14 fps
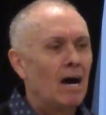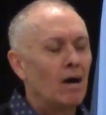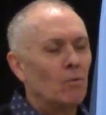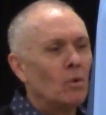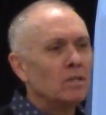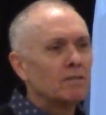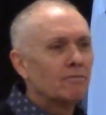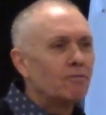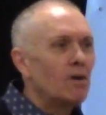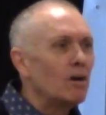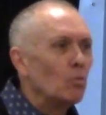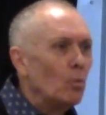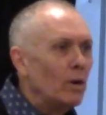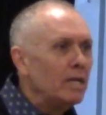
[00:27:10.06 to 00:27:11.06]
One of the
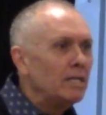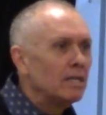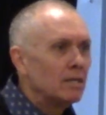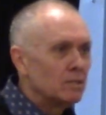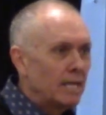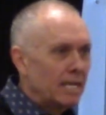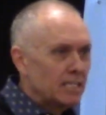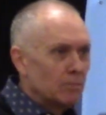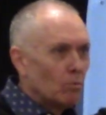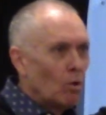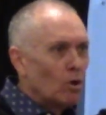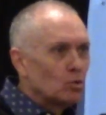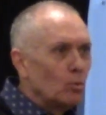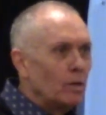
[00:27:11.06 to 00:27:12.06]
front windows had some
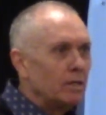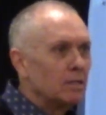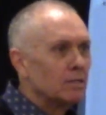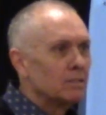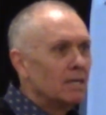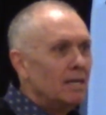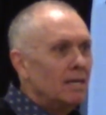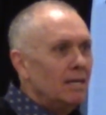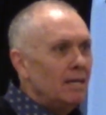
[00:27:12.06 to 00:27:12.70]
large windows.